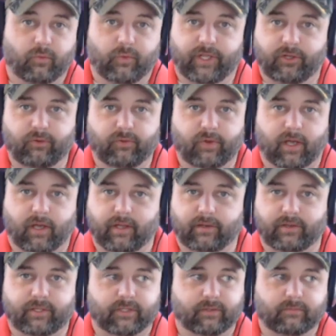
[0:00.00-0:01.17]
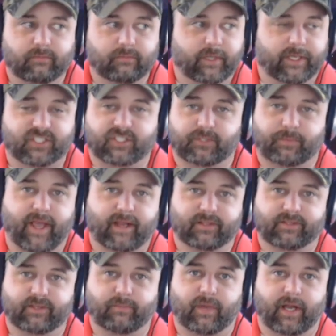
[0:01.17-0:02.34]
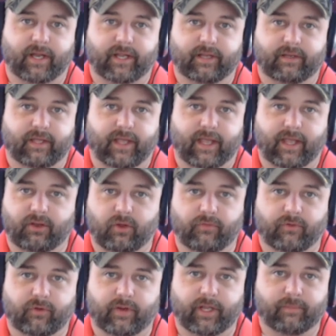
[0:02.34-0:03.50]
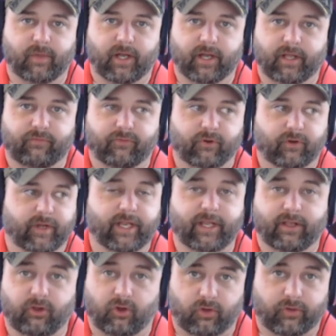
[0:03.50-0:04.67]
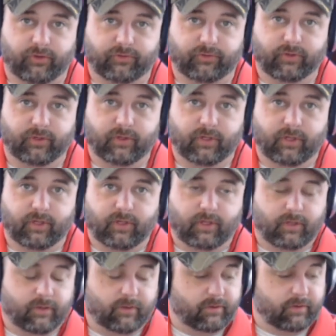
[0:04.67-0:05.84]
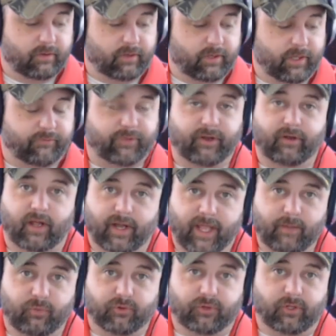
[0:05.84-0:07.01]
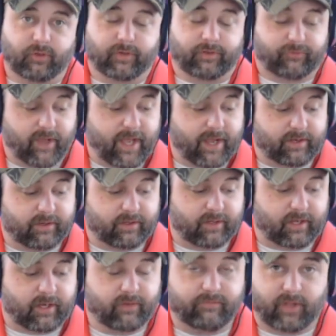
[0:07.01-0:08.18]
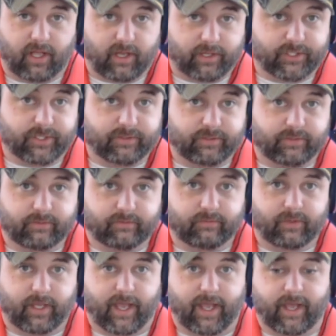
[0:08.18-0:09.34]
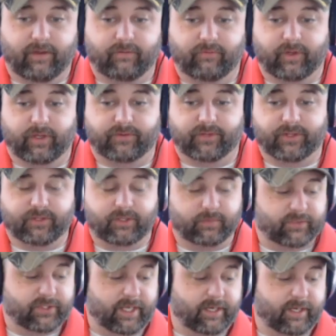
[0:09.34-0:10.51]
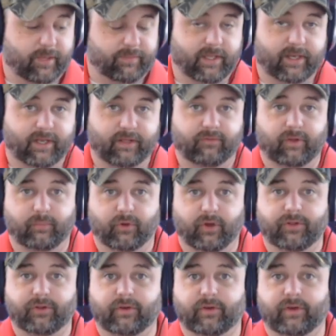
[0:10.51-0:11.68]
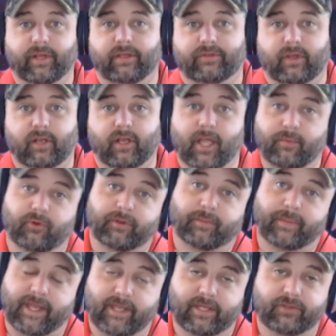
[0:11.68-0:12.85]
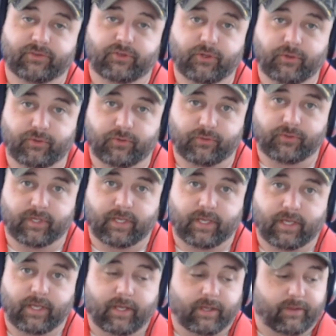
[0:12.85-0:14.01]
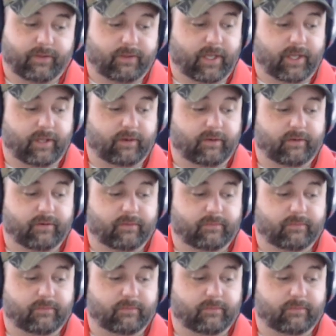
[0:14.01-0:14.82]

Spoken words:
do not expect somebody to hand over any money for any cause if they're not able to. In fact, a lot of lodges have a system set up that if a brother is unable to pay his dues, then